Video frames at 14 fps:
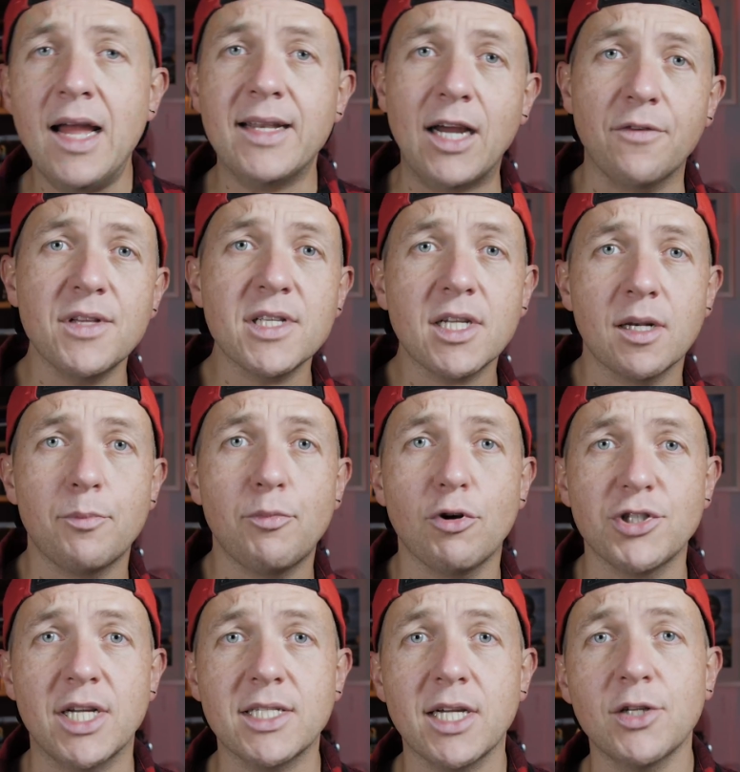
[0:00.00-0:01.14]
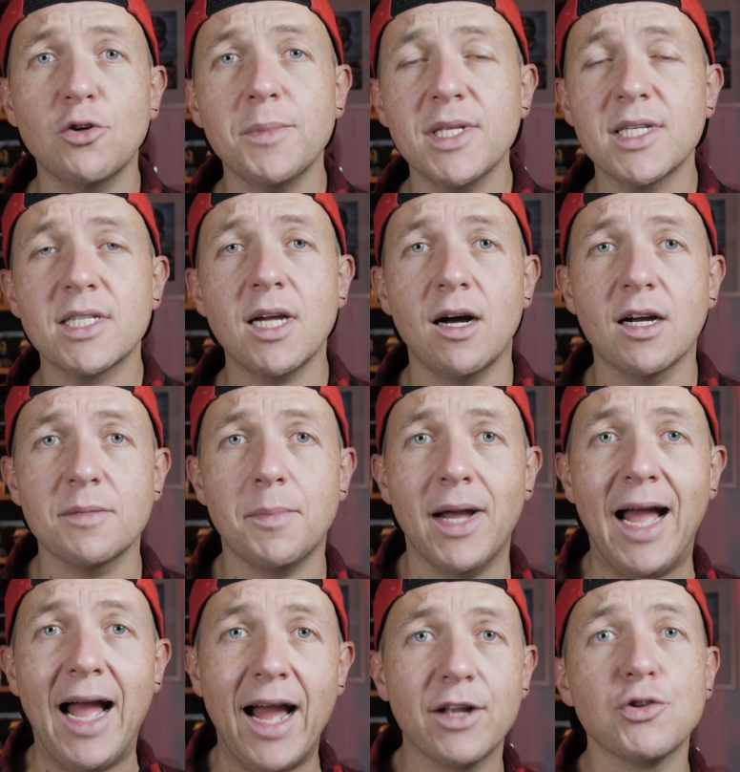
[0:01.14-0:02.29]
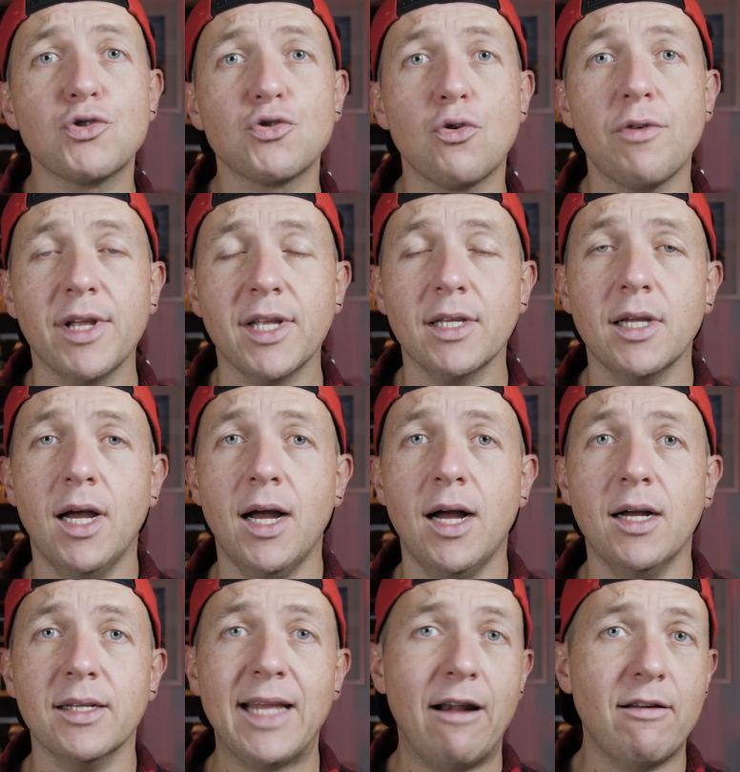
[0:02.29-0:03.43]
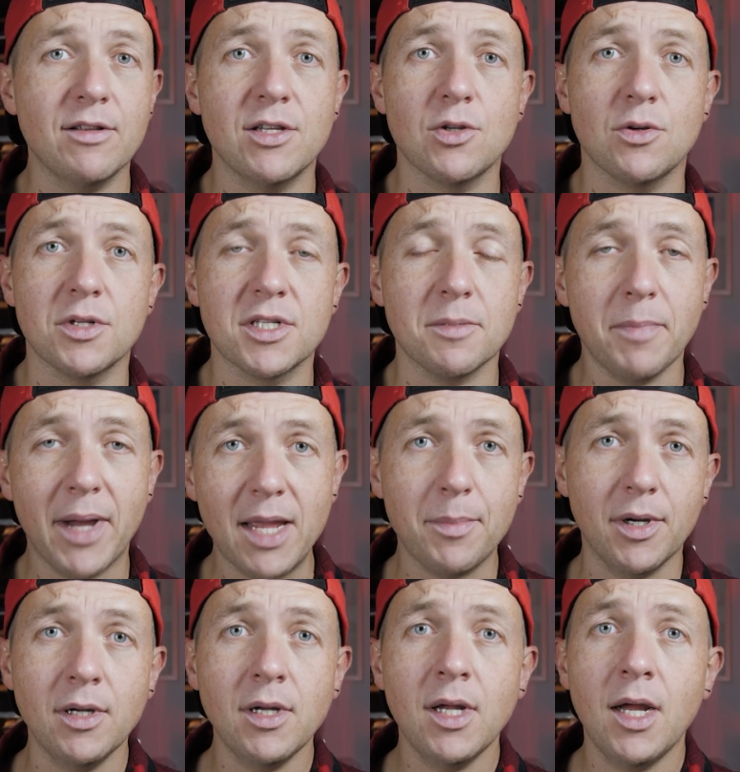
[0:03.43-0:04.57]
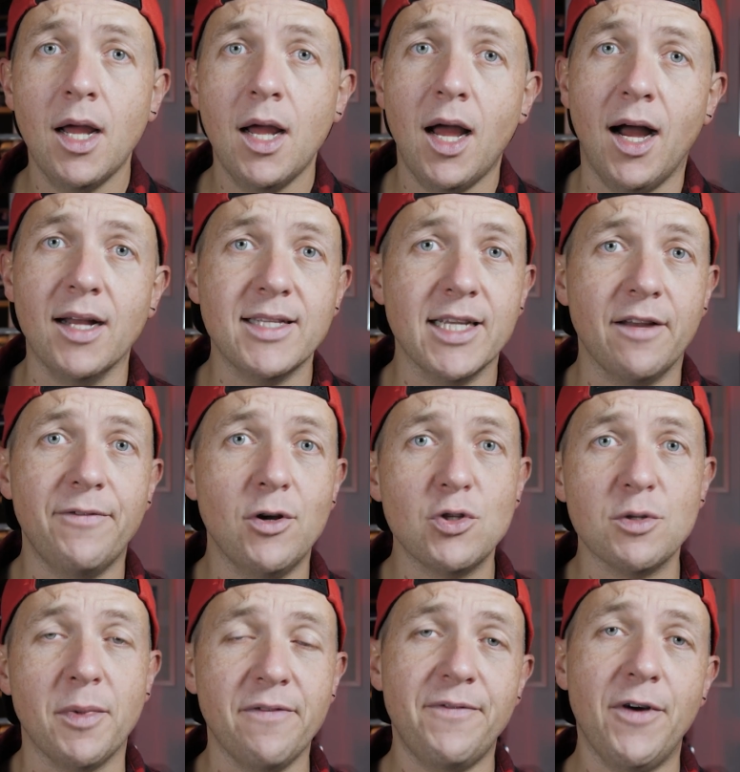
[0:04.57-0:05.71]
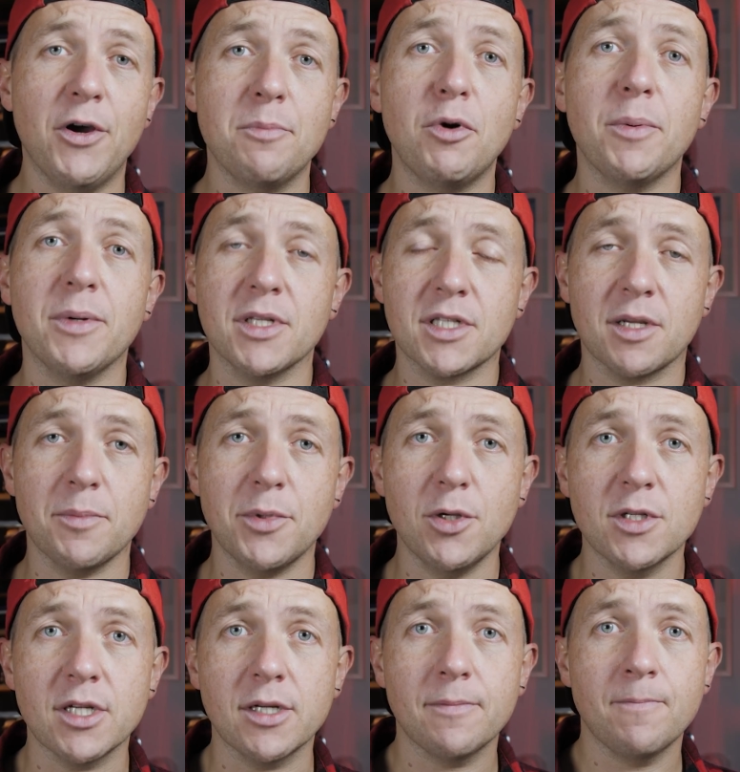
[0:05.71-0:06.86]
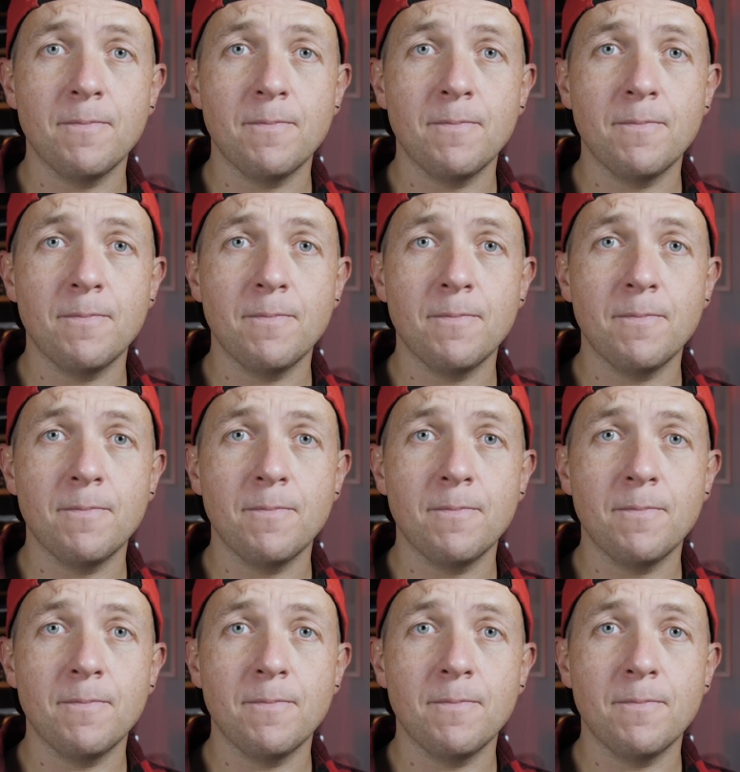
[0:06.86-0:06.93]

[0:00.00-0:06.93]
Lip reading: Now for this kind of project I normally start by hand drawing characters onto some paper. I take a photo of my phone, pop it into the computer.